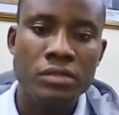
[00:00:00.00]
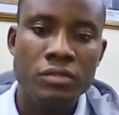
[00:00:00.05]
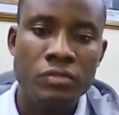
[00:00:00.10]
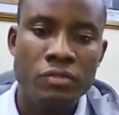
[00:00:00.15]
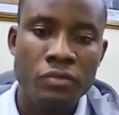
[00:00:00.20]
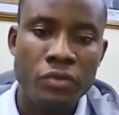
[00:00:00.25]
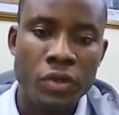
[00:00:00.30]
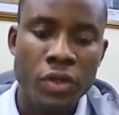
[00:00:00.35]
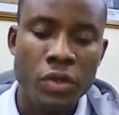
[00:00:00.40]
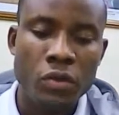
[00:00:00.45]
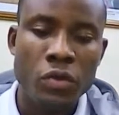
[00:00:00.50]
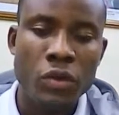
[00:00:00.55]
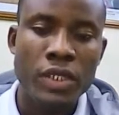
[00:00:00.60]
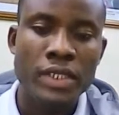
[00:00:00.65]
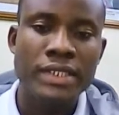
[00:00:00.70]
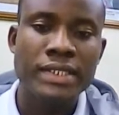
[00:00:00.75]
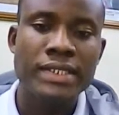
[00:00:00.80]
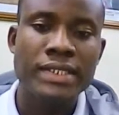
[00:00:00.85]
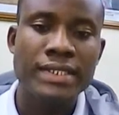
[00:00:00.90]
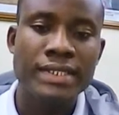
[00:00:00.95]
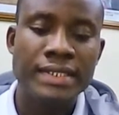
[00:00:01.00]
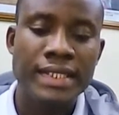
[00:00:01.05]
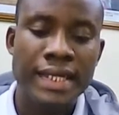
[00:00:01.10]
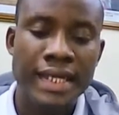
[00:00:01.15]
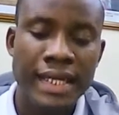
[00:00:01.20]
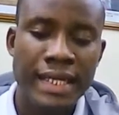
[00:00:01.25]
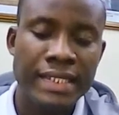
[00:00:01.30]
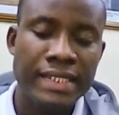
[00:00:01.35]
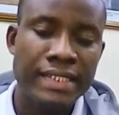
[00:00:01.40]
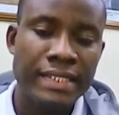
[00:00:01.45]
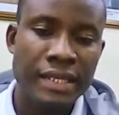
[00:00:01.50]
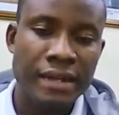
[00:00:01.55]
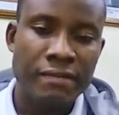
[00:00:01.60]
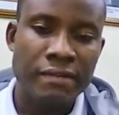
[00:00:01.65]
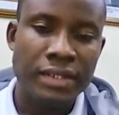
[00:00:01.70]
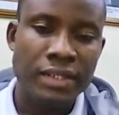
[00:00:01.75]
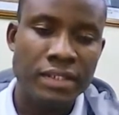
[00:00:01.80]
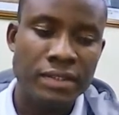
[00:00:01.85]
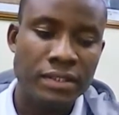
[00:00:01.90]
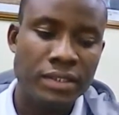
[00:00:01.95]
frequent
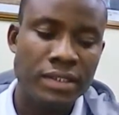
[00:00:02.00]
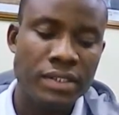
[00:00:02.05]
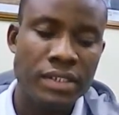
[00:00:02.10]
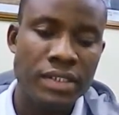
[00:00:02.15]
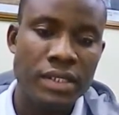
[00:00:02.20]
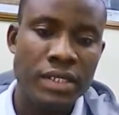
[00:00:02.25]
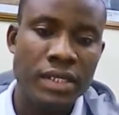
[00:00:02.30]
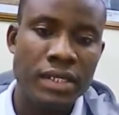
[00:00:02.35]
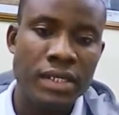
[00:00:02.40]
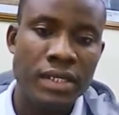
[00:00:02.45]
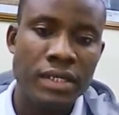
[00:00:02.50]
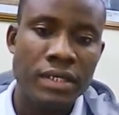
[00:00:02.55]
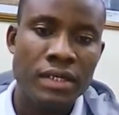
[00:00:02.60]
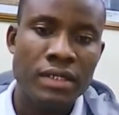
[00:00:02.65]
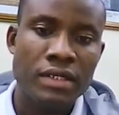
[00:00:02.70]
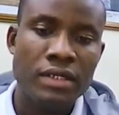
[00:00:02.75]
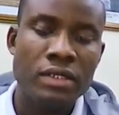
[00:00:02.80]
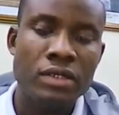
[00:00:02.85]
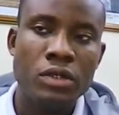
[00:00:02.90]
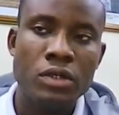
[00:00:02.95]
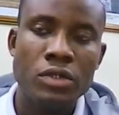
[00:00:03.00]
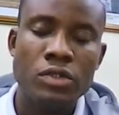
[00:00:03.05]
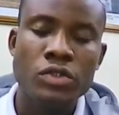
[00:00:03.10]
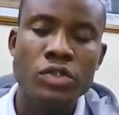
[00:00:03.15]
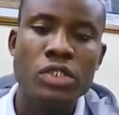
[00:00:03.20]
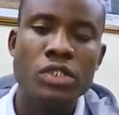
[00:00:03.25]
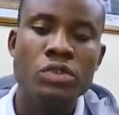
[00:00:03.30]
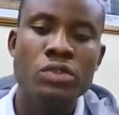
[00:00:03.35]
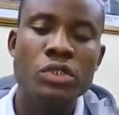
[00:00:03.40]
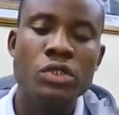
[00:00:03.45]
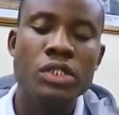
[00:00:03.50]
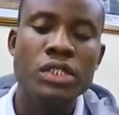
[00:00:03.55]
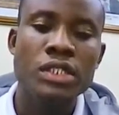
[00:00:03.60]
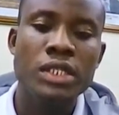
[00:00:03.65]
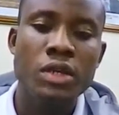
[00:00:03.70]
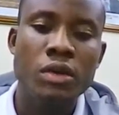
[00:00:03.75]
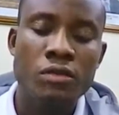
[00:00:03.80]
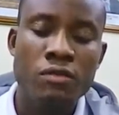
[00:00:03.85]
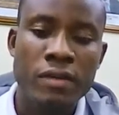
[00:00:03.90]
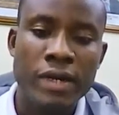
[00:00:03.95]
intervals, considering the
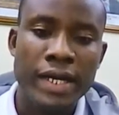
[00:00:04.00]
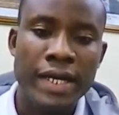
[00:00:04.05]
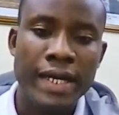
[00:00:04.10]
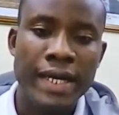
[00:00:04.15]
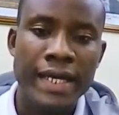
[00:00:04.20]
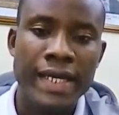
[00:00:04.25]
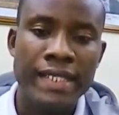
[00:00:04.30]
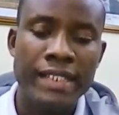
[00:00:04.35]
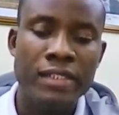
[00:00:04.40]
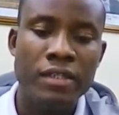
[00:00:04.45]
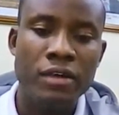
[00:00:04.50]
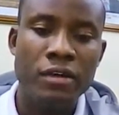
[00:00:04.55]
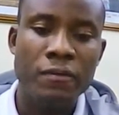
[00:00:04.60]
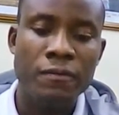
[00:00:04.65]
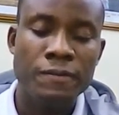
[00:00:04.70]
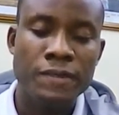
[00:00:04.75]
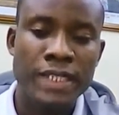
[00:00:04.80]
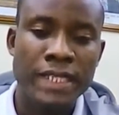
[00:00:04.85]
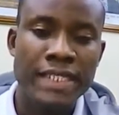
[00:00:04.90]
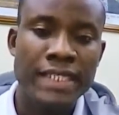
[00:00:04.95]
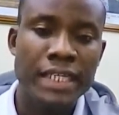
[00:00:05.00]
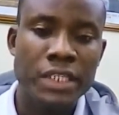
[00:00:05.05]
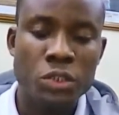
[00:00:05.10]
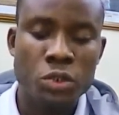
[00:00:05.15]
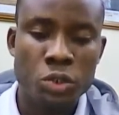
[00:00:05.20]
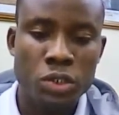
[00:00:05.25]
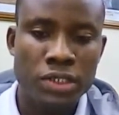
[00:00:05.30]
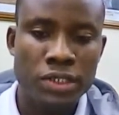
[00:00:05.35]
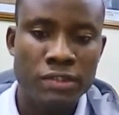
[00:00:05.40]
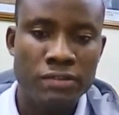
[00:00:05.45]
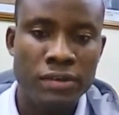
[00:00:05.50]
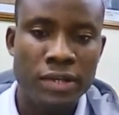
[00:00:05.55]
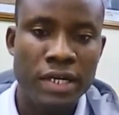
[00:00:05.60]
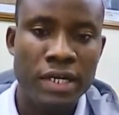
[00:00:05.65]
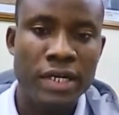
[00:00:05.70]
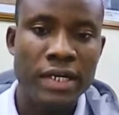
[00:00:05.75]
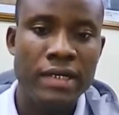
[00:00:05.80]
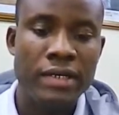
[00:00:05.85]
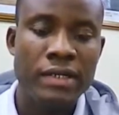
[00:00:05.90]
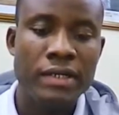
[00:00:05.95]
overhead of data
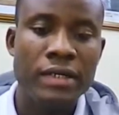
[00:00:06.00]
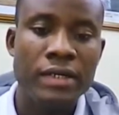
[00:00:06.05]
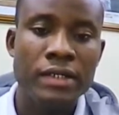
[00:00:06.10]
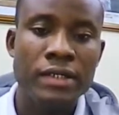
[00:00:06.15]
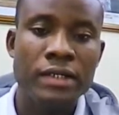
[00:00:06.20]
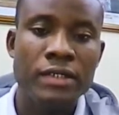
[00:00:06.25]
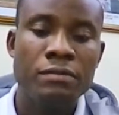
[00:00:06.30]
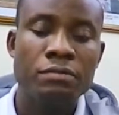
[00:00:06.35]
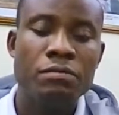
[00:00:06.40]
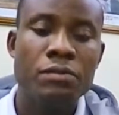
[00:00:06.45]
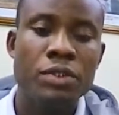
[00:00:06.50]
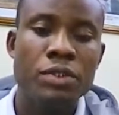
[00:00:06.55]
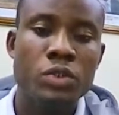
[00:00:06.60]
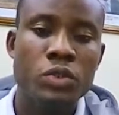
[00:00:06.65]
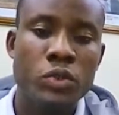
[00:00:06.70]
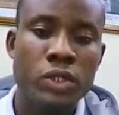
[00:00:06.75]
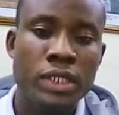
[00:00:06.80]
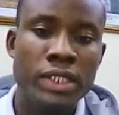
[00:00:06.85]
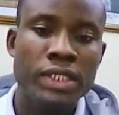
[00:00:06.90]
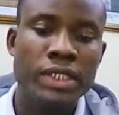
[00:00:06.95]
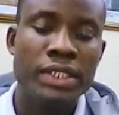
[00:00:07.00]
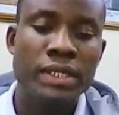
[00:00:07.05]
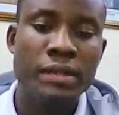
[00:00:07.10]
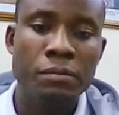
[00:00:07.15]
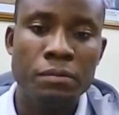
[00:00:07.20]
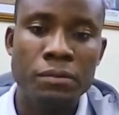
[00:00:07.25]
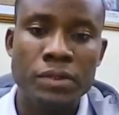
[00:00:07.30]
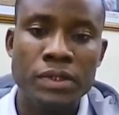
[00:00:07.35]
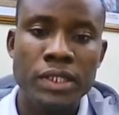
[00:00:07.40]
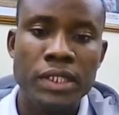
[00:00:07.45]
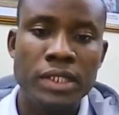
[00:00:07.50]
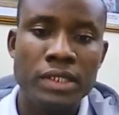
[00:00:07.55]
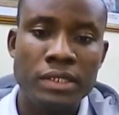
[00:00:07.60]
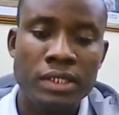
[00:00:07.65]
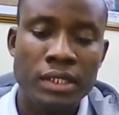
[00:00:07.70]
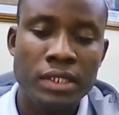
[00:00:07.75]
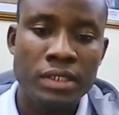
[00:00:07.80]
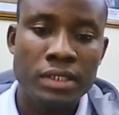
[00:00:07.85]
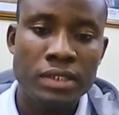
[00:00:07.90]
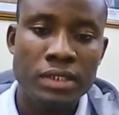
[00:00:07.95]
transfer between the
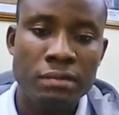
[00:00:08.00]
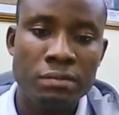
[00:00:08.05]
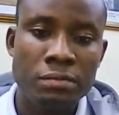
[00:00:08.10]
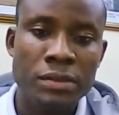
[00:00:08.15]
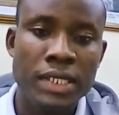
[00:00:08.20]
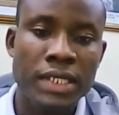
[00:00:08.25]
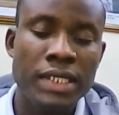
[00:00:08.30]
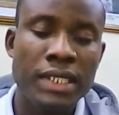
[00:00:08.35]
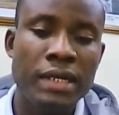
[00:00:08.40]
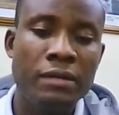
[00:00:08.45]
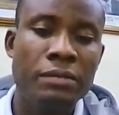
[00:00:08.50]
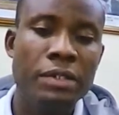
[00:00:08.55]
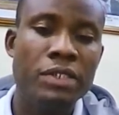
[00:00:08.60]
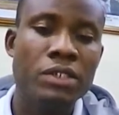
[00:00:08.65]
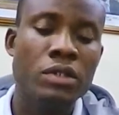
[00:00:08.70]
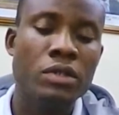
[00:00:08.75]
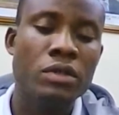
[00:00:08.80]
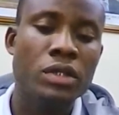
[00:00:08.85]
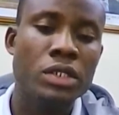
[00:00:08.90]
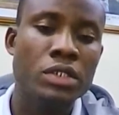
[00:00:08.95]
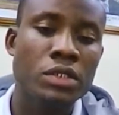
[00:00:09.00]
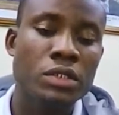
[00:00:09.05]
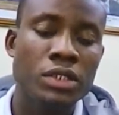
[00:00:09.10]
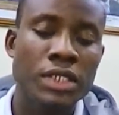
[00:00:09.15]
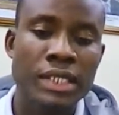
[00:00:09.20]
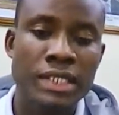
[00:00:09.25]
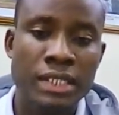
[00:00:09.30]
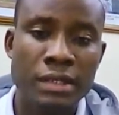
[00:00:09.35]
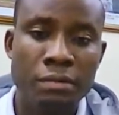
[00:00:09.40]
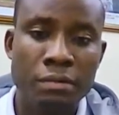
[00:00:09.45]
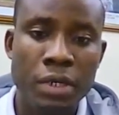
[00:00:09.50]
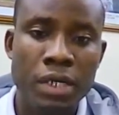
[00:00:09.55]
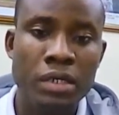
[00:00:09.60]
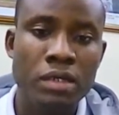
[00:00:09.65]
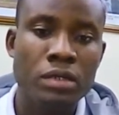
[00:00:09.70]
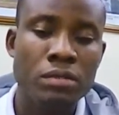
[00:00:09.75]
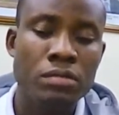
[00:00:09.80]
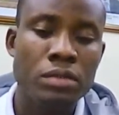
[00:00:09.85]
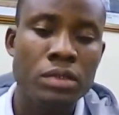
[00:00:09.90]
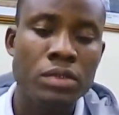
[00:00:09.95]
database location and the
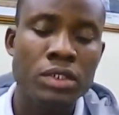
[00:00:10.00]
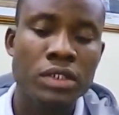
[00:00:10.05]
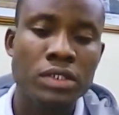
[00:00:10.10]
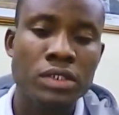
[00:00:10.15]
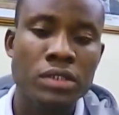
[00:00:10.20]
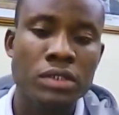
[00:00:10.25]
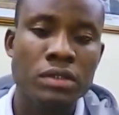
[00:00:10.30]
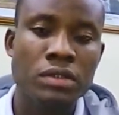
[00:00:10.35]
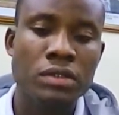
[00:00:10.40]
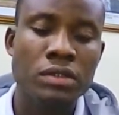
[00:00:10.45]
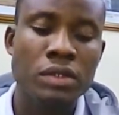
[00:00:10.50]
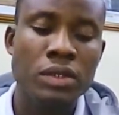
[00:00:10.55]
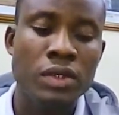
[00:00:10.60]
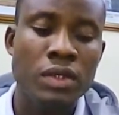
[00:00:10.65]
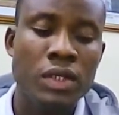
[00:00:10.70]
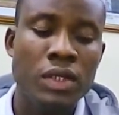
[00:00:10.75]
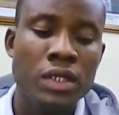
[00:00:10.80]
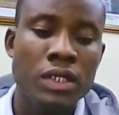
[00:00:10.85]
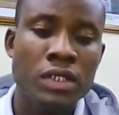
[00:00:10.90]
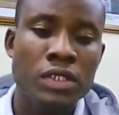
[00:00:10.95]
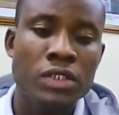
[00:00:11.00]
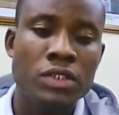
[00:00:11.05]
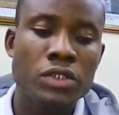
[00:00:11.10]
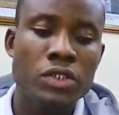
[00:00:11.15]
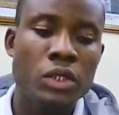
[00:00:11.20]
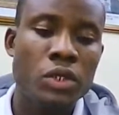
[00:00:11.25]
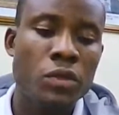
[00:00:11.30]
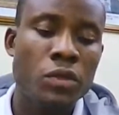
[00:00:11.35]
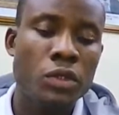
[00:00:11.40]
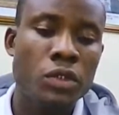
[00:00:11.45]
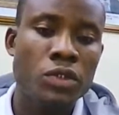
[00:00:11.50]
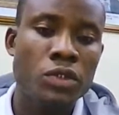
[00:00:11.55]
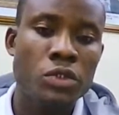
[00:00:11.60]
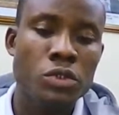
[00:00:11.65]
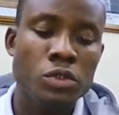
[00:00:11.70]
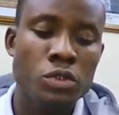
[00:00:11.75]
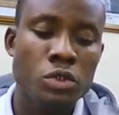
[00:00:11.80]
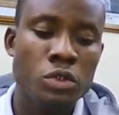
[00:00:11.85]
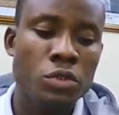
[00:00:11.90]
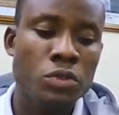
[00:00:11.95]
backup location. So you want to
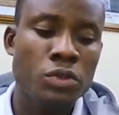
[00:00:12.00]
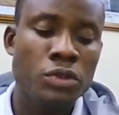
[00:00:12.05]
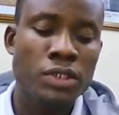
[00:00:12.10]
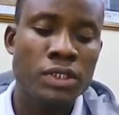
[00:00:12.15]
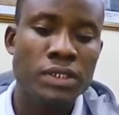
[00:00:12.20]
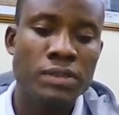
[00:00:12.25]
choose